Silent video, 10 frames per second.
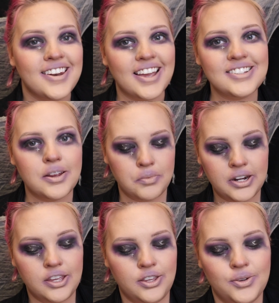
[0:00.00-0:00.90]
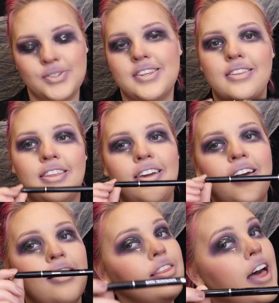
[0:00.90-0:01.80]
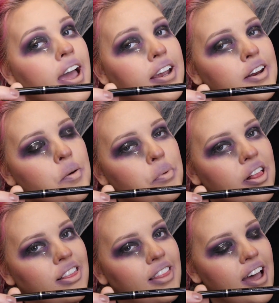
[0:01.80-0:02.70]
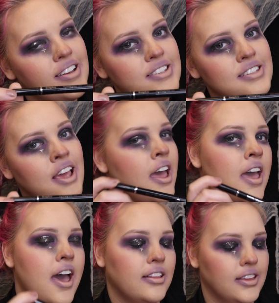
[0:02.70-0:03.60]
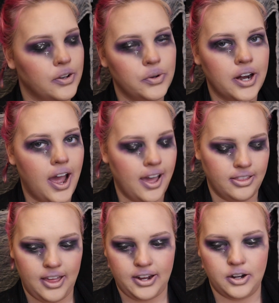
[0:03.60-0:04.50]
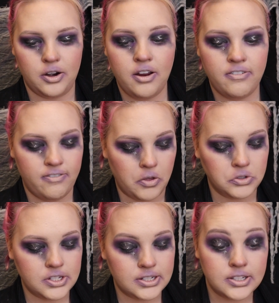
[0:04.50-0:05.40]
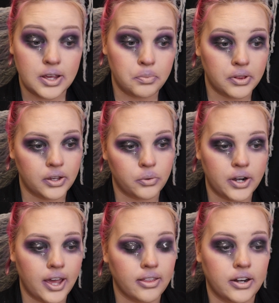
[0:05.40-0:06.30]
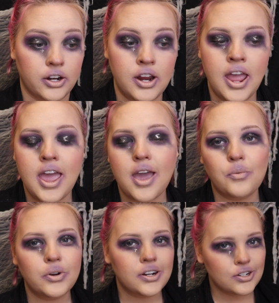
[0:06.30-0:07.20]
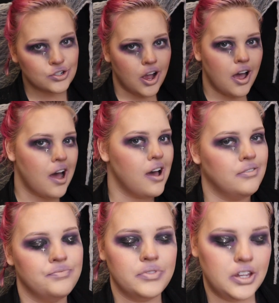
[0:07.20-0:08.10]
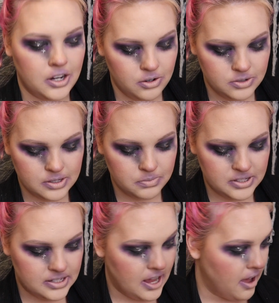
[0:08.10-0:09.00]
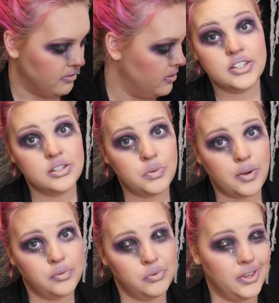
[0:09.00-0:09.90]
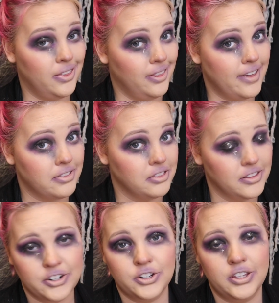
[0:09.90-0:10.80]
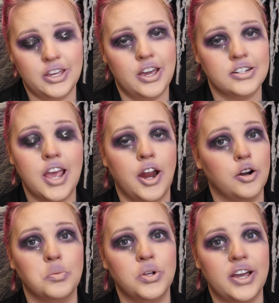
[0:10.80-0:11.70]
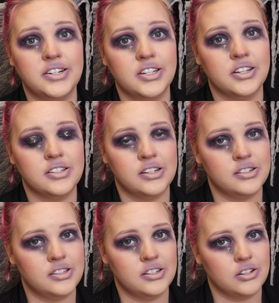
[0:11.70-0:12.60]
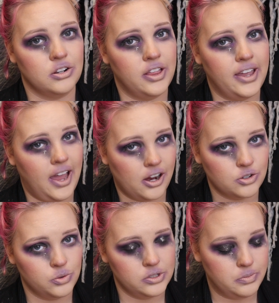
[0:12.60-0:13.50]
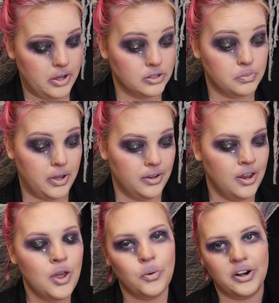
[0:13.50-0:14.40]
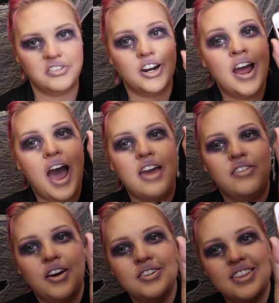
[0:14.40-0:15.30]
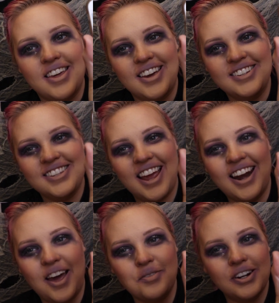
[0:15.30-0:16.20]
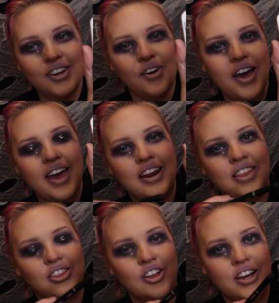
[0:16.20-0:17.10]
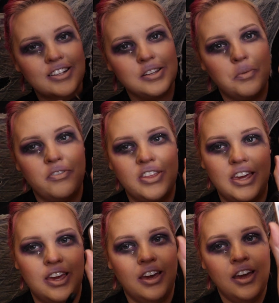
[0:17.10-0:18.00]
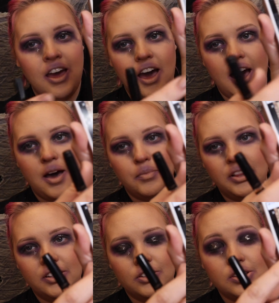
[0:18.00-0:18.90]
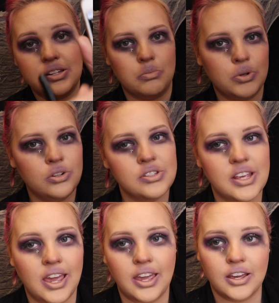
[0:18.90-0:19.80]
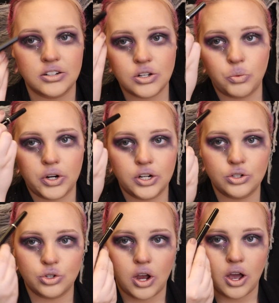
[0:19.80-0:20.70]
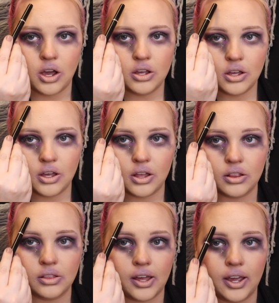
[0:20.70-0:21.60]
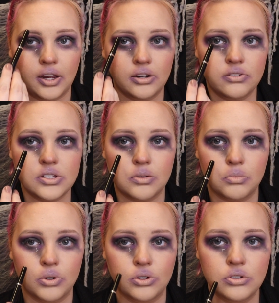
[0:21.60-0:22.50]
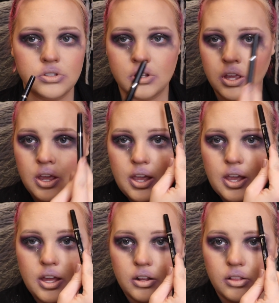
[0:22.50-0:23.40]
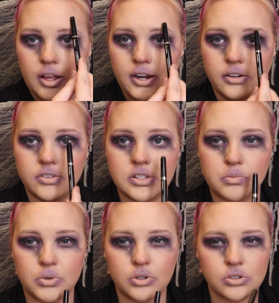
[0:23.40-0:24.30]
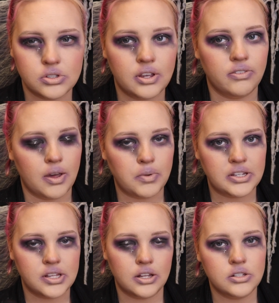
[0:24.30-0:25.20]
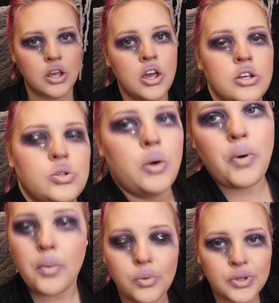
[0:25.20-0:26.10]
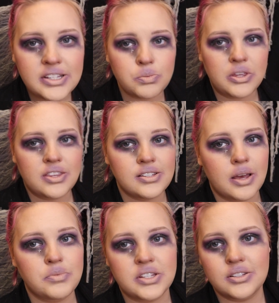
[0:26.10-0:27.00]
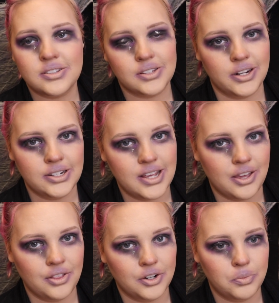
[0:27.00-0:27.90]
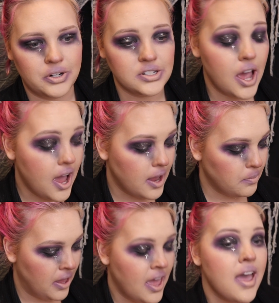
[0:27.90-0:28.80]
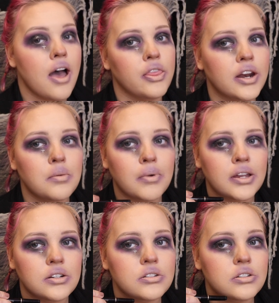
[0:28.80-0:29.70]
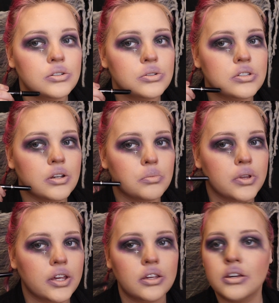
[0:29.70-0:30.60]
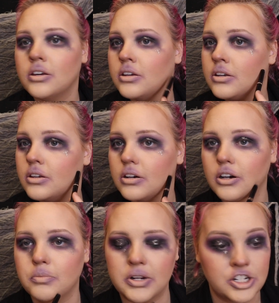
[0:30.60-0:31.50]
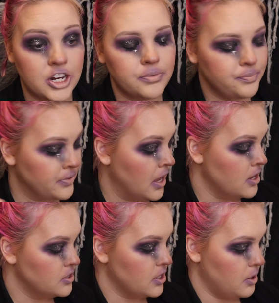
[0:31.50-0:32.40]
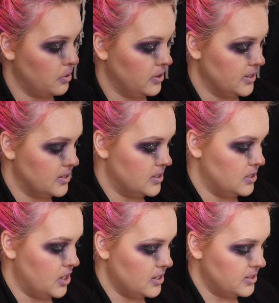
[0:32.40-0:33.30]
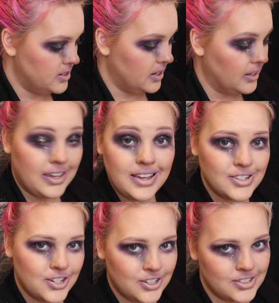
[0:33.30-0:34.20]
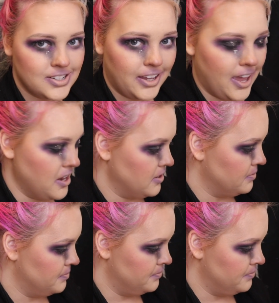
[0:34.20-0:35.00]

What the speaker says: Next, I'm gonna use the Line Plus liquid eyeliner, felt tip liquid eyeliner, and we're gonna draw, you know, some stuff. This is probably like literally a terrible idea since these are like actual spells, but whatever. I found this, and I'm gonna go ahead and look at some of the little symbols, and we're gonna draw a line of symbols and a line of symbols, if that makes sense. So I'll probably speed this up since it's gonna take a little bit of time, and then I might do some like on my chin. So let's just get to getting.